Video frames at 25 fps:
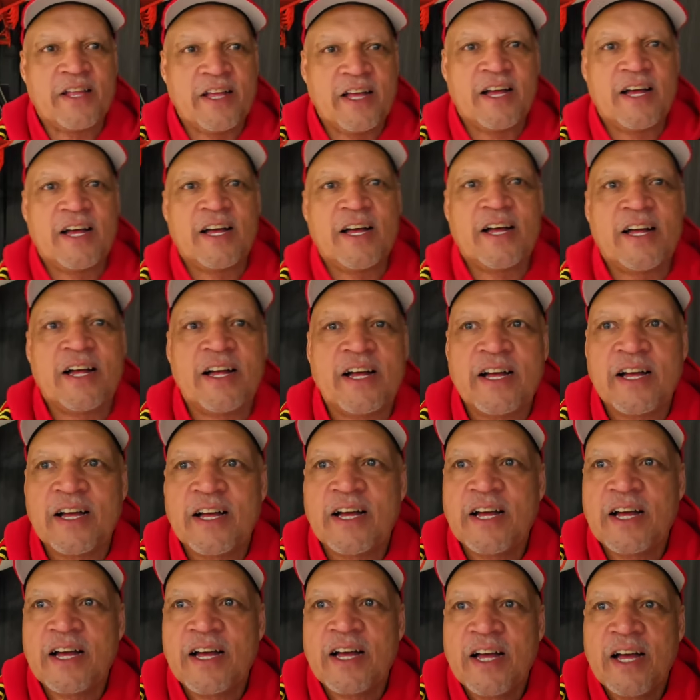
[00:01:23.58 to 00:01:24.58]
you get here from
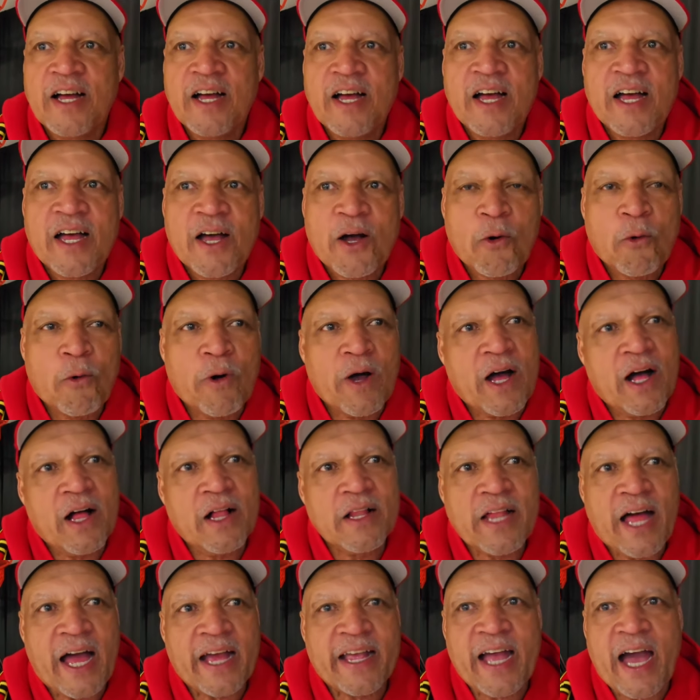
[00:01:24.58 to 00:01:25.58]
Philadelphia? Well,
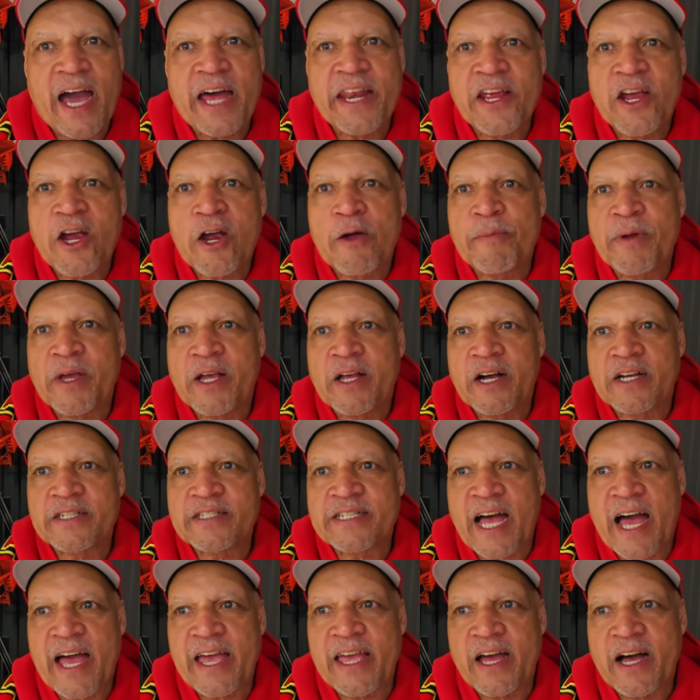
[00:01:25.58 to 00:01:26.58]
I got here because
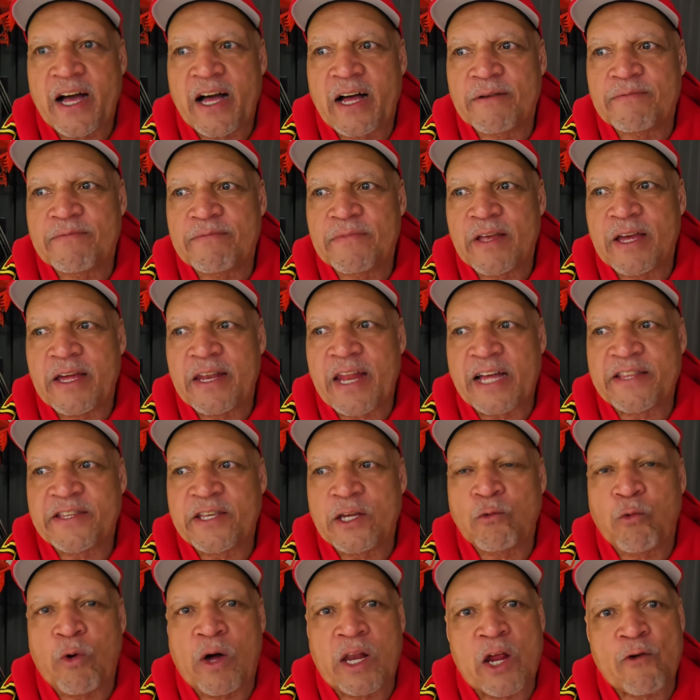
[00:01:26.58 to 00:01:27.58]
I uh, and I did
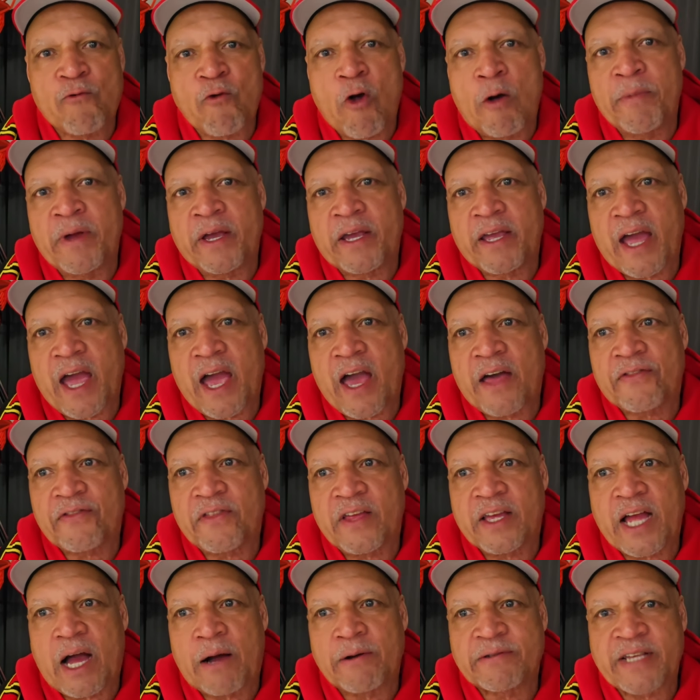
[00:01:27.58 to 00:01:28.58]
well at Roman Catholic. I
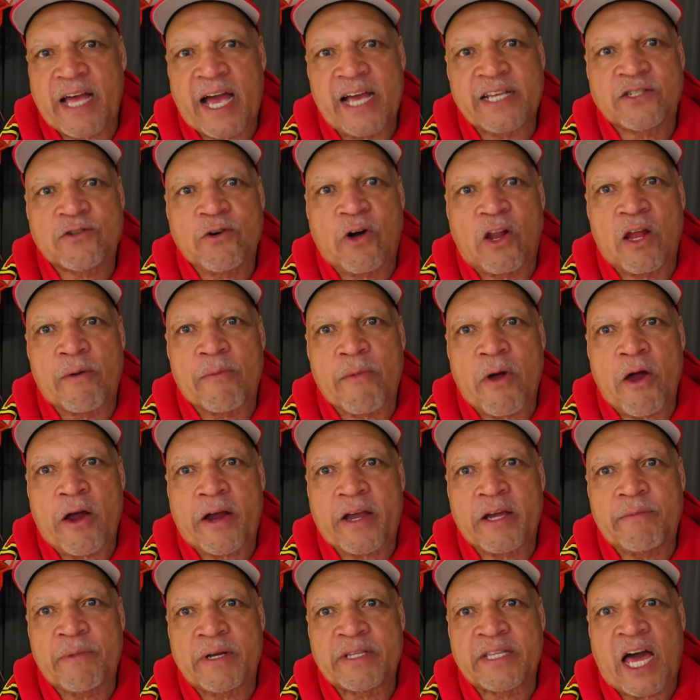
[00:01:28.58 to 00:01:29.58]
was high school American,
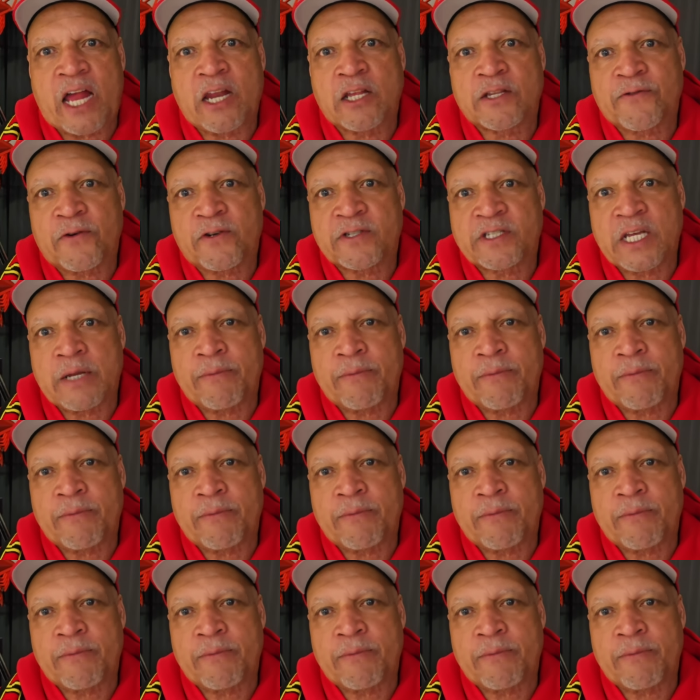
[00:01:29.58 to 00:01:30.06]
McDonald's first